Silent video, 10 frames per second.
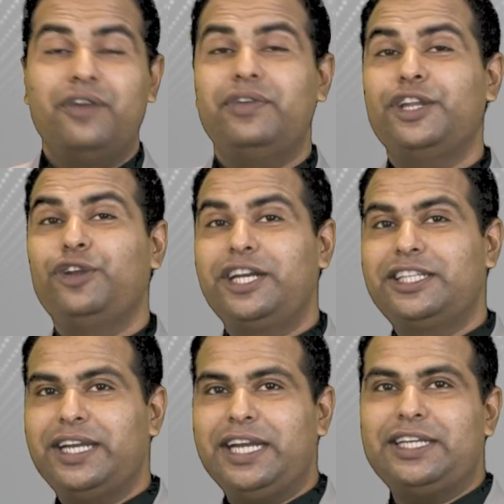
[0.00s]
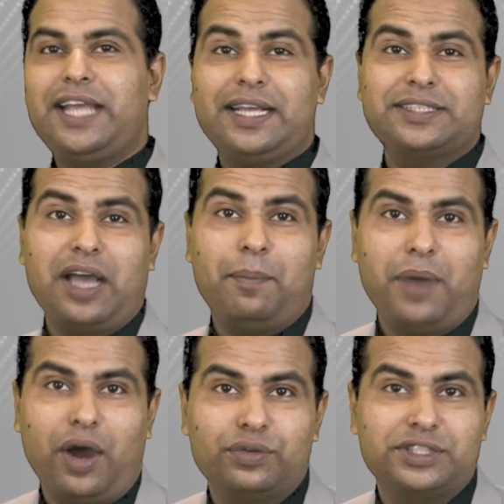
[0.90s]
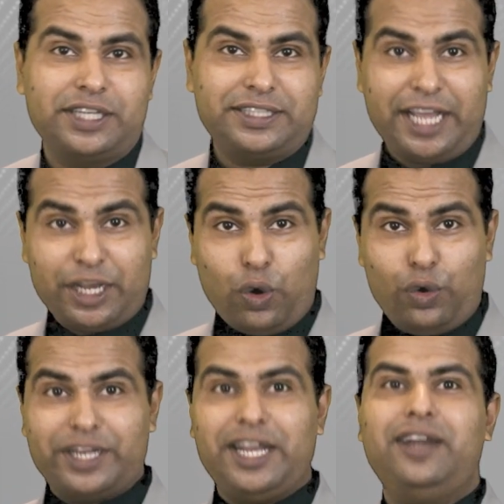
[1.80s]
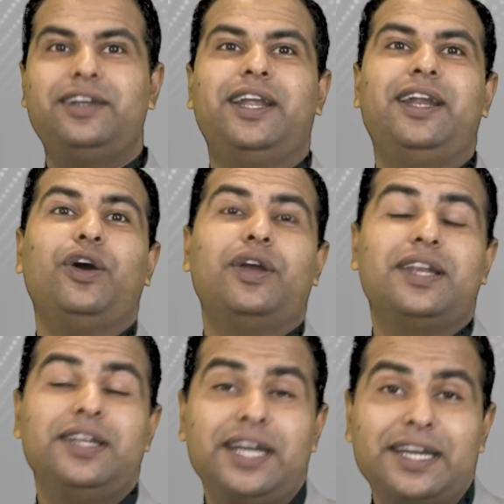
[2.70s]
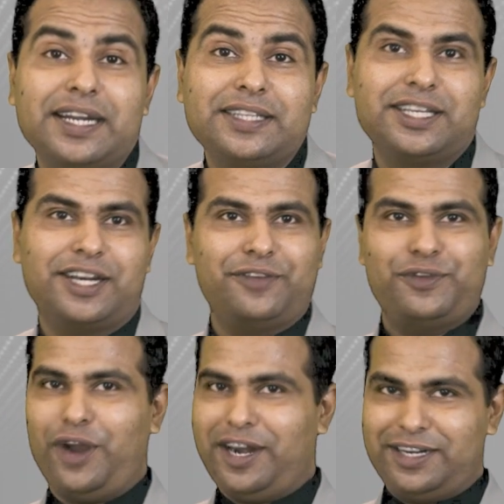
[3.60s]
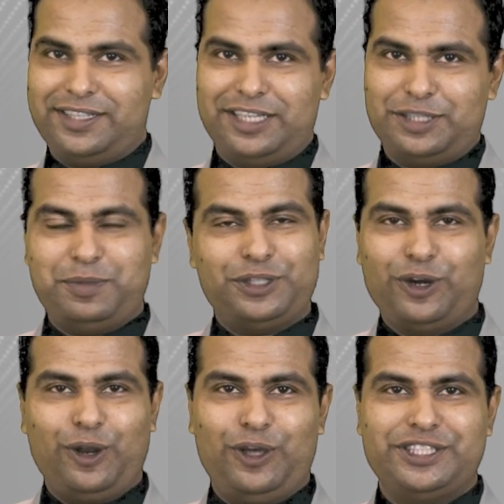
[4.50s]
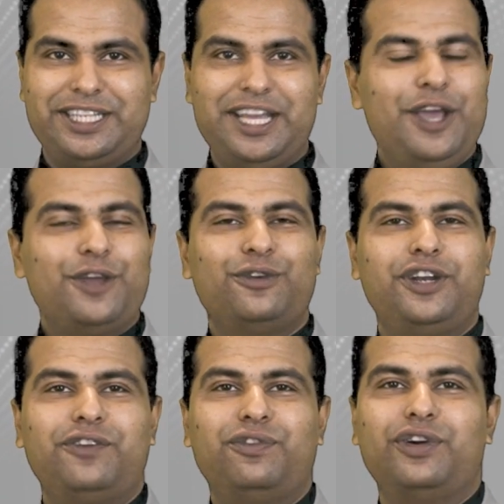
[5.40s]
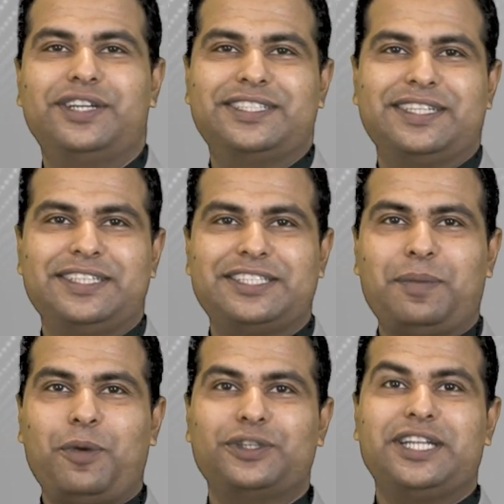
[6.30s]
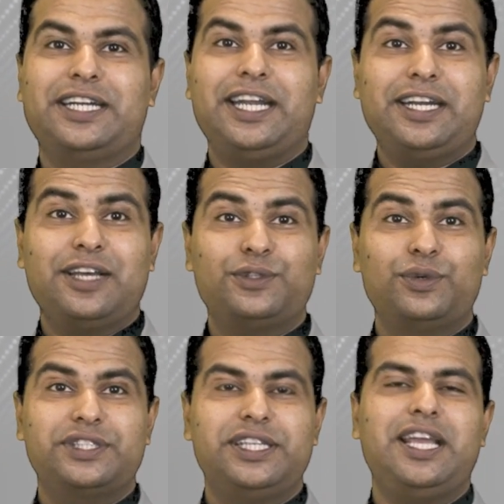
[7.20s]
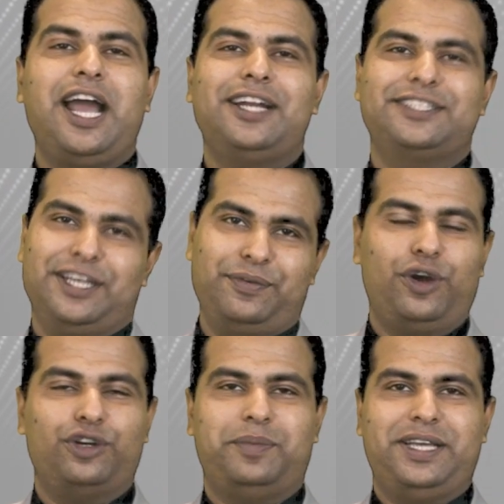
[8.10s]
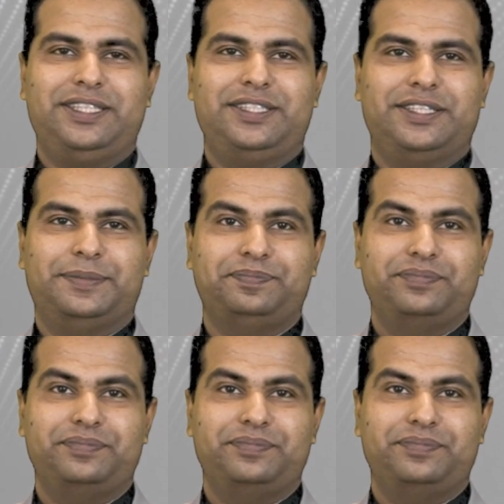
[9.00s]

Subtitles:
When Unit 3 takes about the tech-oriented literature review and research methodology, Unit 4 discusses about the data sourcing and survey optimization.